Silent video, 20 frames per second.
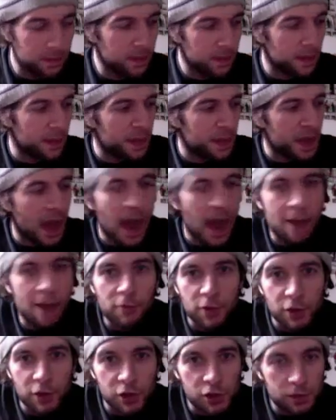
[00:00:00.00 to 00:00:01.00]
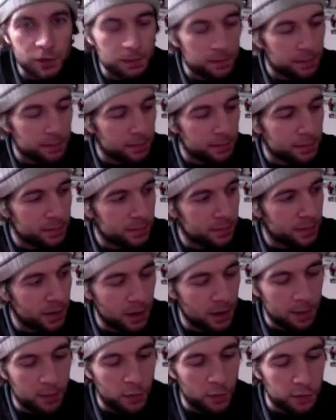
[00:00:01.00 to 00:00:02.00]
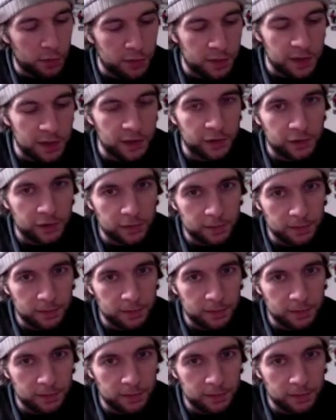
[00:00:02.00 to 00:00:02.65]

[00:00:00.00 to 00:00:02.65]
the average of both of these.